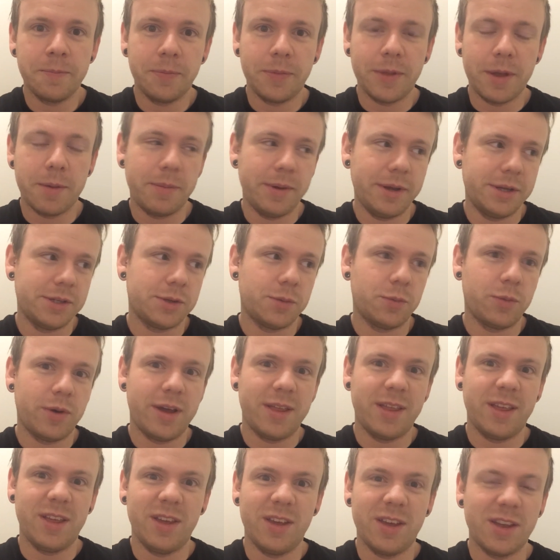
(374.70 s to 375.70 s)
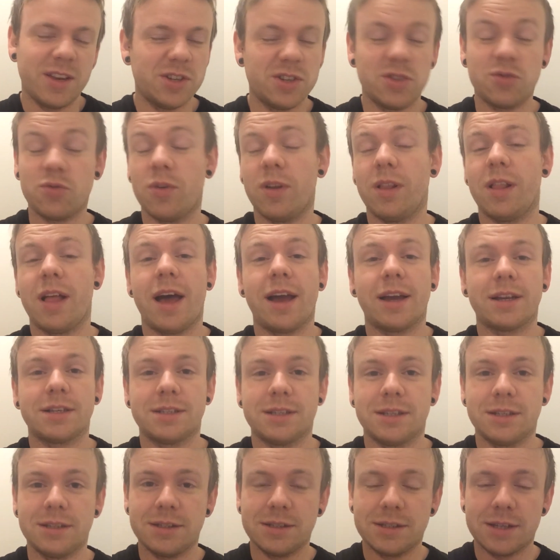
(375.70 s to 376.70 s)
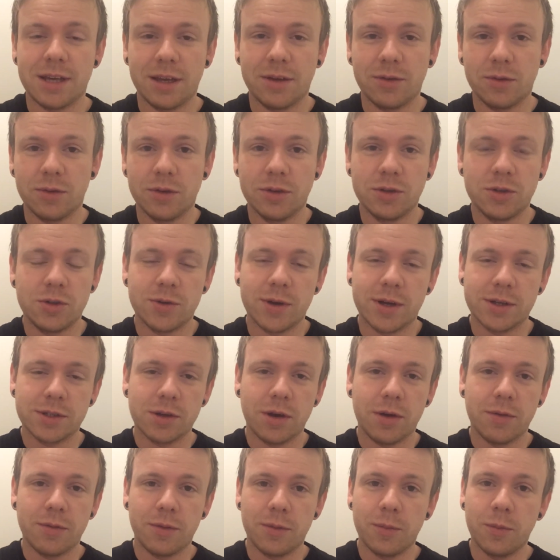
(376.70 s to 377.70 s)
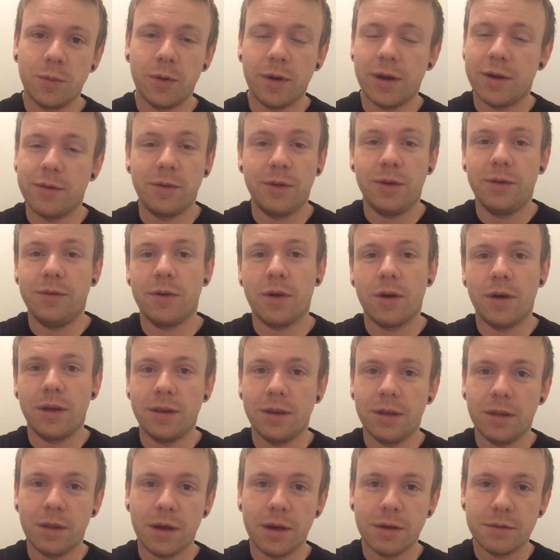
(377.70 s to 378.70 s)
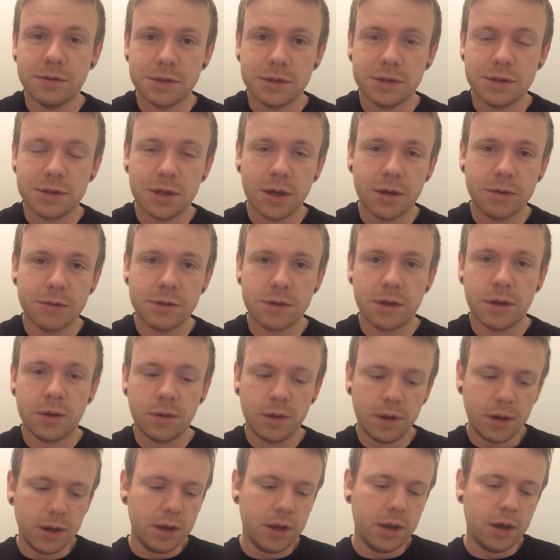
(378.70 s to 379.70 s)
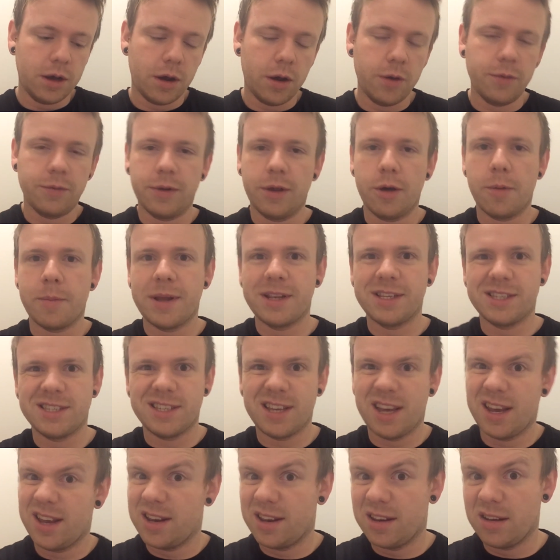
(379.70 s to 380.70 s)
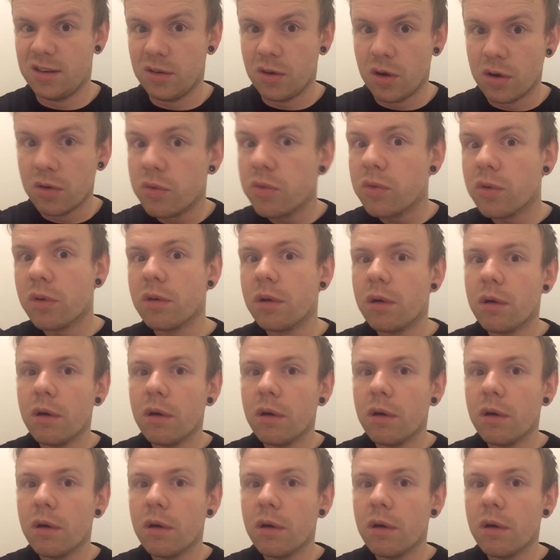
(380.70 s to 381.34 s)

it'd be somewhere that you can just relax and take all the stress off from whatever you've got in your lives and stuff. So hopefully I'm entertaining enough.